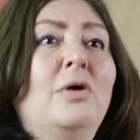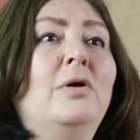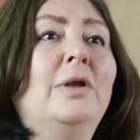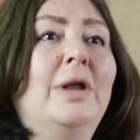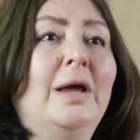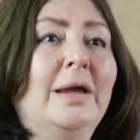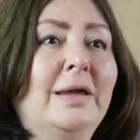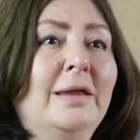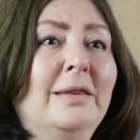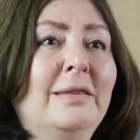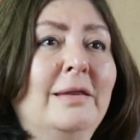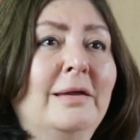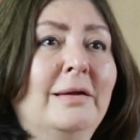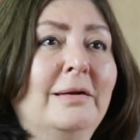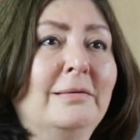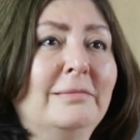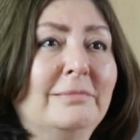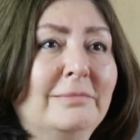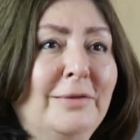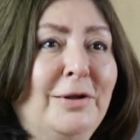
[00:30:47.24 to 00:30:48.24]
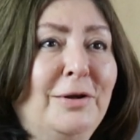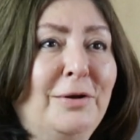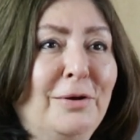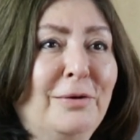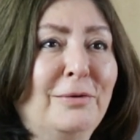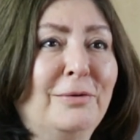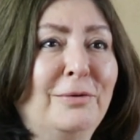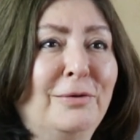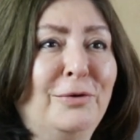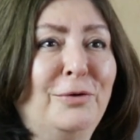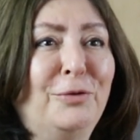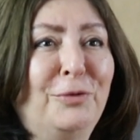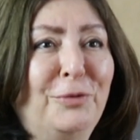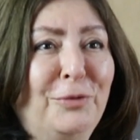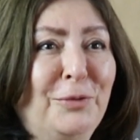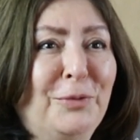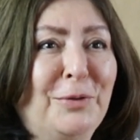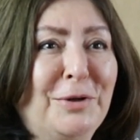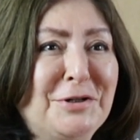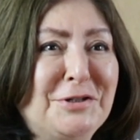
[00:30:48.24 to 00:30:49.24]
not like in the, you know,
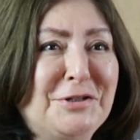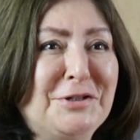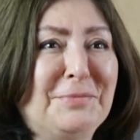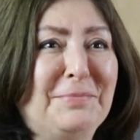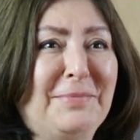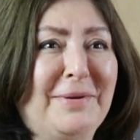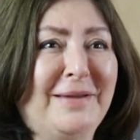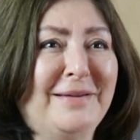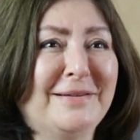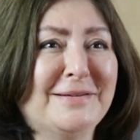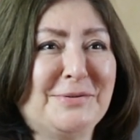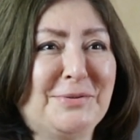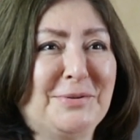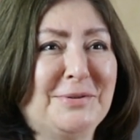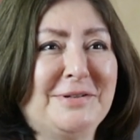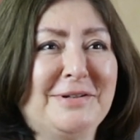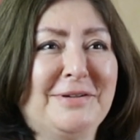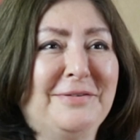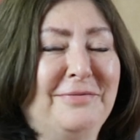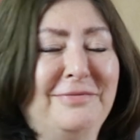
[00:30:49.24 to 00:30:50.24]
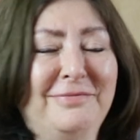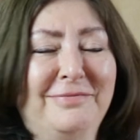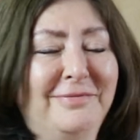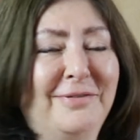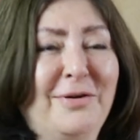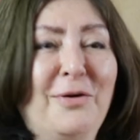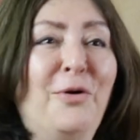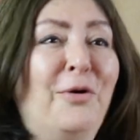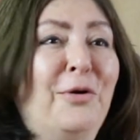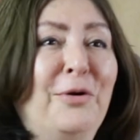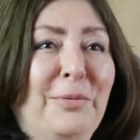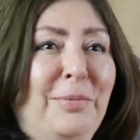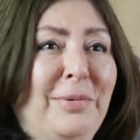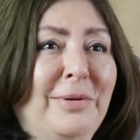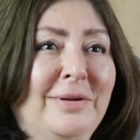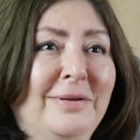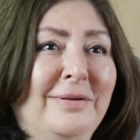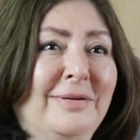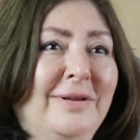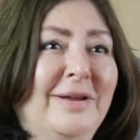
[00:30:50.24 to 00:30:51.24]
guru worshipping sort of
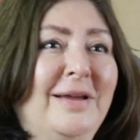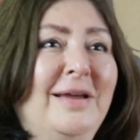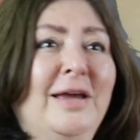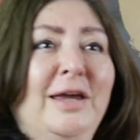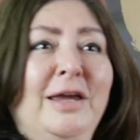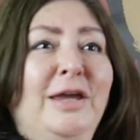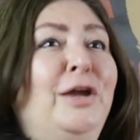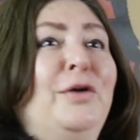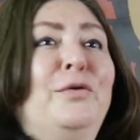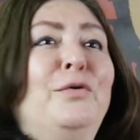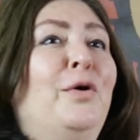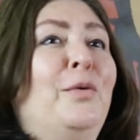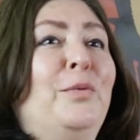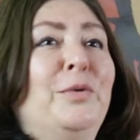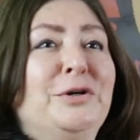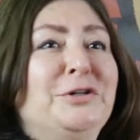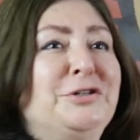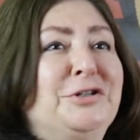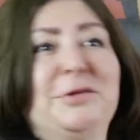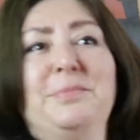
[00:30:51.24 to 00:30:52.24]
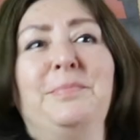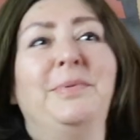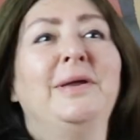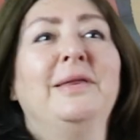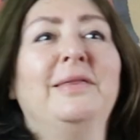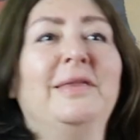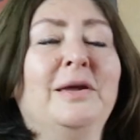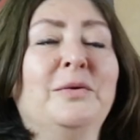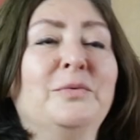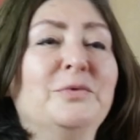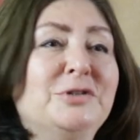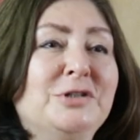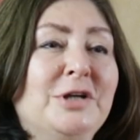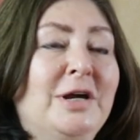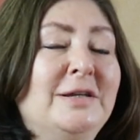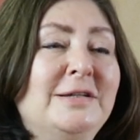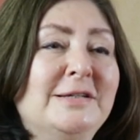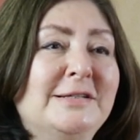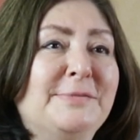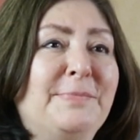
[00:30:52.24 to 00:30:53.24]
horrible hero worshipping thing,
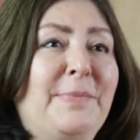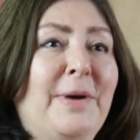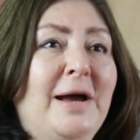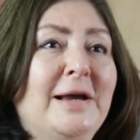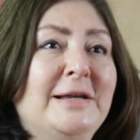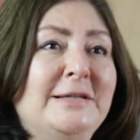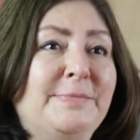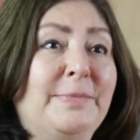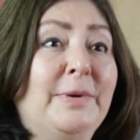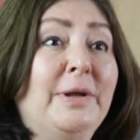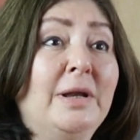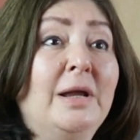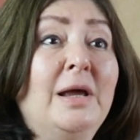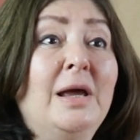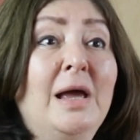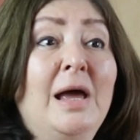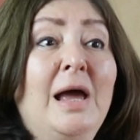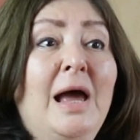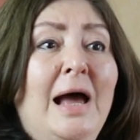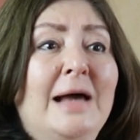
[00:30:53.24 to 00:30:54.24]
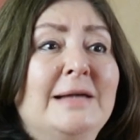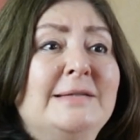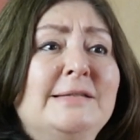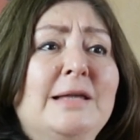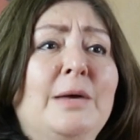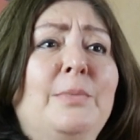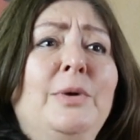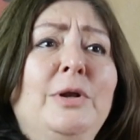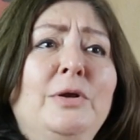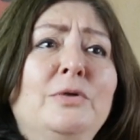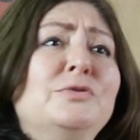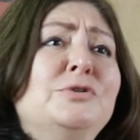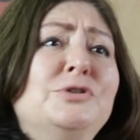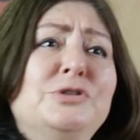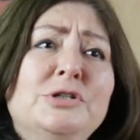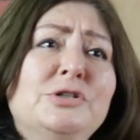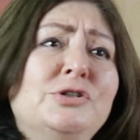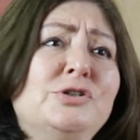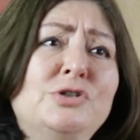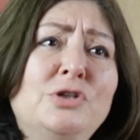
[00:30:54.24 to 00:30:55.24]
which I despise, but as someone
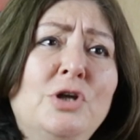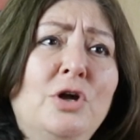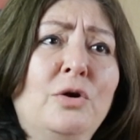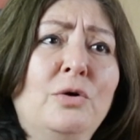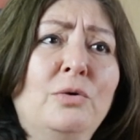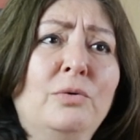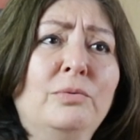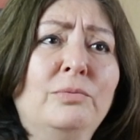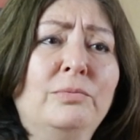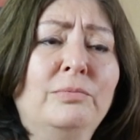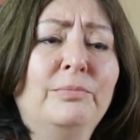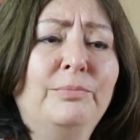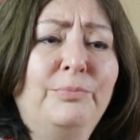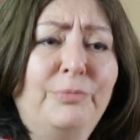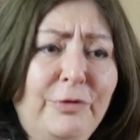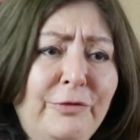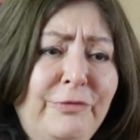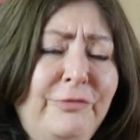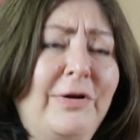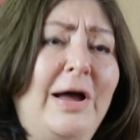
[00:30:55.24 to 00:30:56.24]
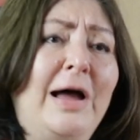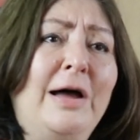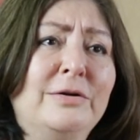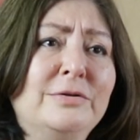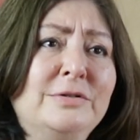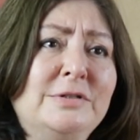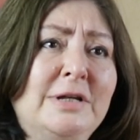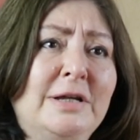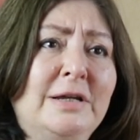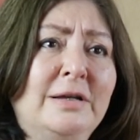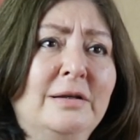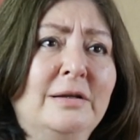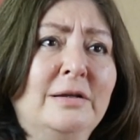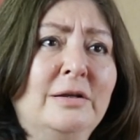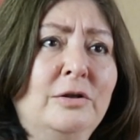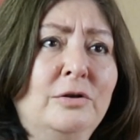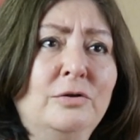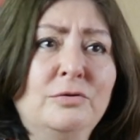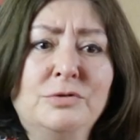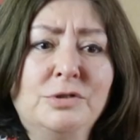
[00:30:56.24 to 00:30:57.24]
who's just so profound
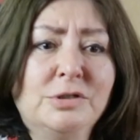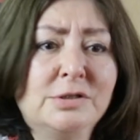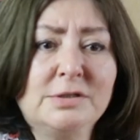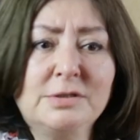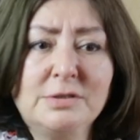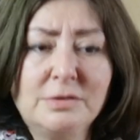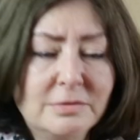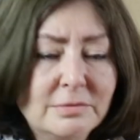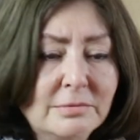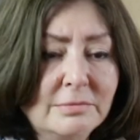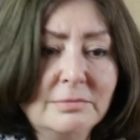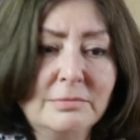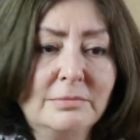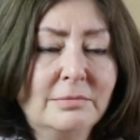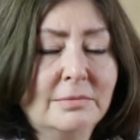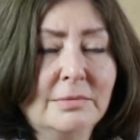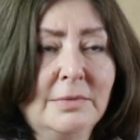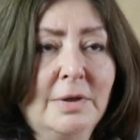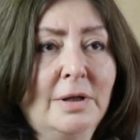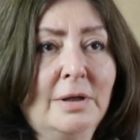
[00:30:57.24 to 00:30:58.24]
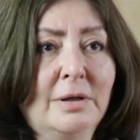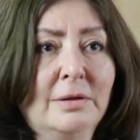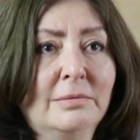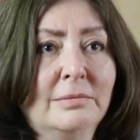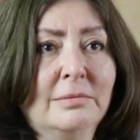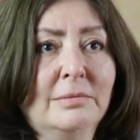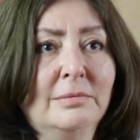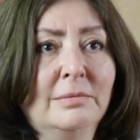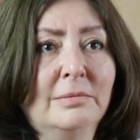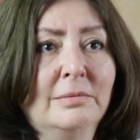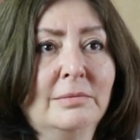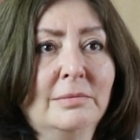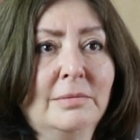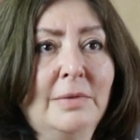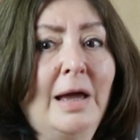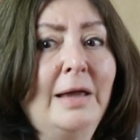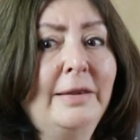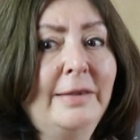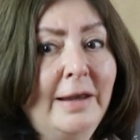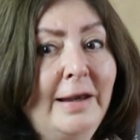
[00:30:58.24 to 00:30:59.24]
and you just, um,
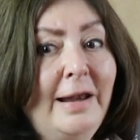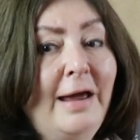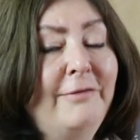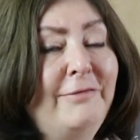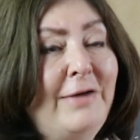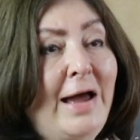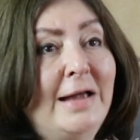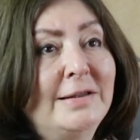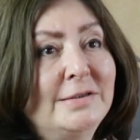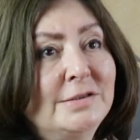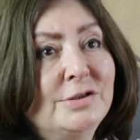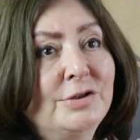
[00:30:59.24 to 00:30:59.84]
that have